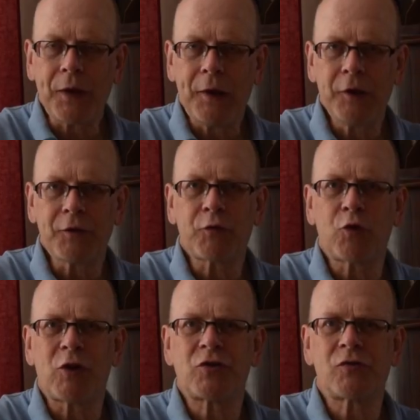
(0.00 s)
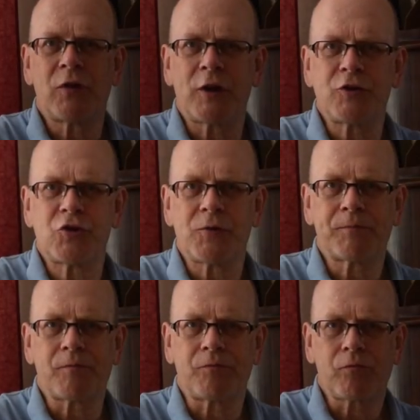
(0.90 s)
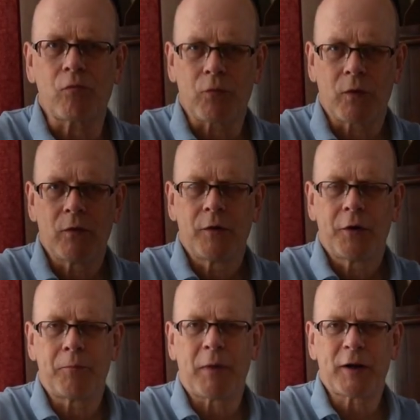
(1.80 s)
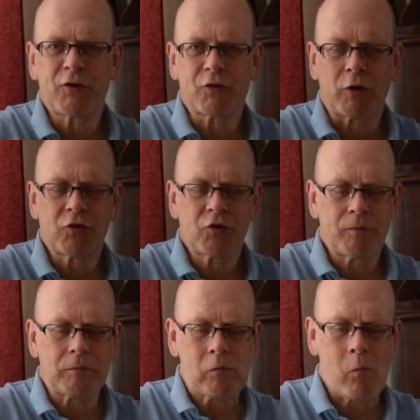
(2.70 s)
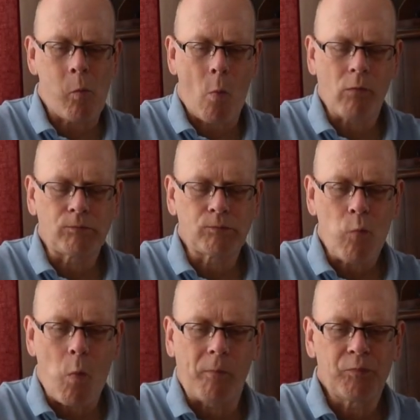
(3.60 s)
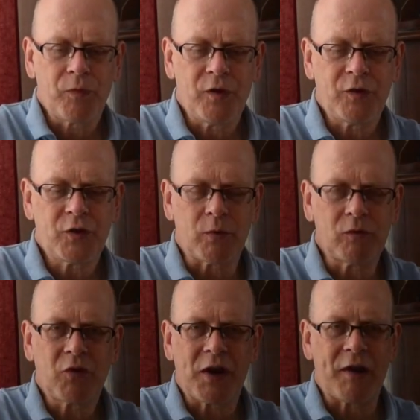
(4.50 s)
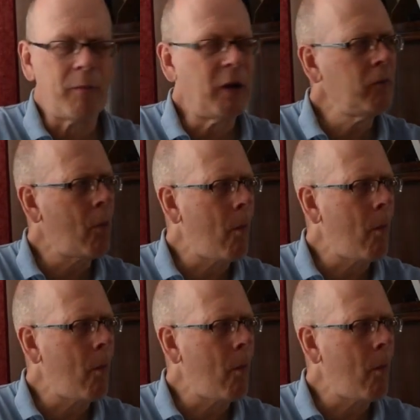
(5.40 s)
A lot of crushed fudge, butterscotch, and this one, caramel.